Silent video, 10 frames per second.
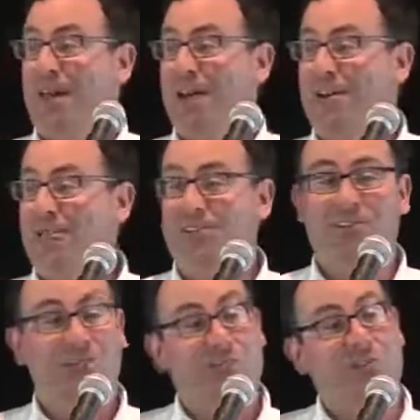uh, of
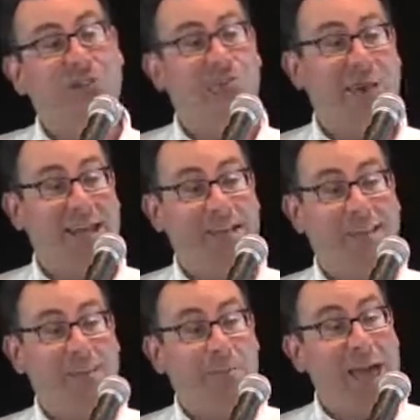decisions made
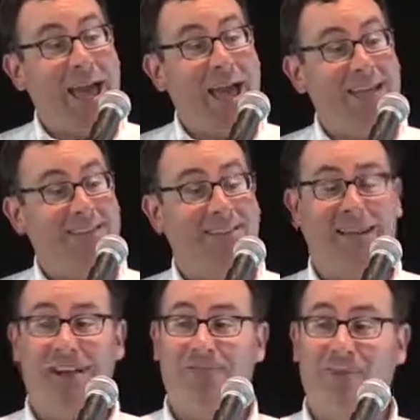in the past,
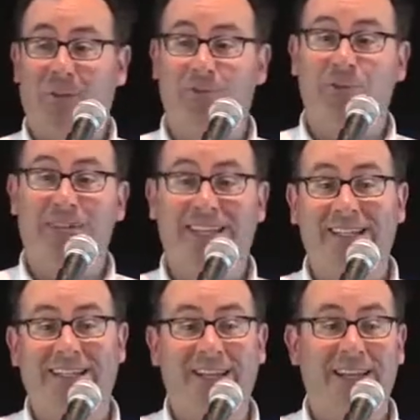of uh,
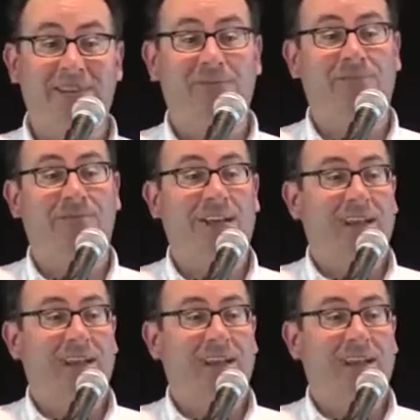predictive